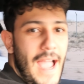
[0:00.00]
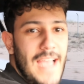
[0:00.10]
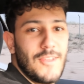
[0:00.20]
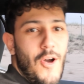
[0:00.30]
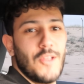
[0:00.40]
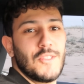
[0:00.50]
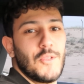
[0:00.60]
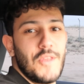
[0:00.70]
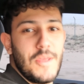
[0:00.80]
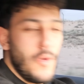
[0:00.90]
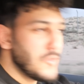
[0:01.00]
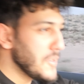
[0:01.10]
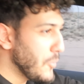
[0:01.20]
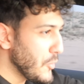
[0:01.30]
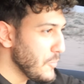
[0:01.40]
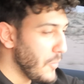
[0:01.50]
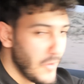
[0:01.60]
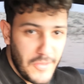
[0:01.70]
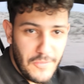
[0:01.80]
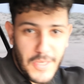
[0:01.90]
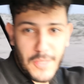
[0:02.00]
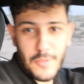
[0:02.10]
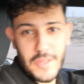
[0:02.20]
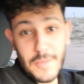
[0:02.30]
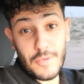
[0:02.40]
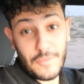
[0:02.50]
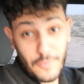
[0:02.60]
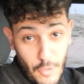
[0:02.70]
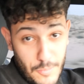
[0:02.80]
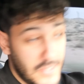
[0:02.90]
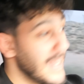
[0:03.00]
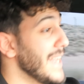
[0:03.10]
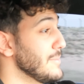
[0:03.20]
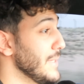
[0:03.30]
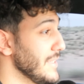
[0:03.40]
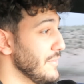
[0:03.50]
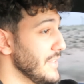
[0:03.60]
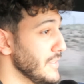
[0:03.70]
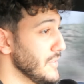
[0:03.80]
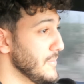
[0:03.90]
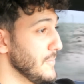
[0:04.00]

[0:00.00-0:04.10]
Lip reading: guys, on to the most important part of the video, the performance aspect of things.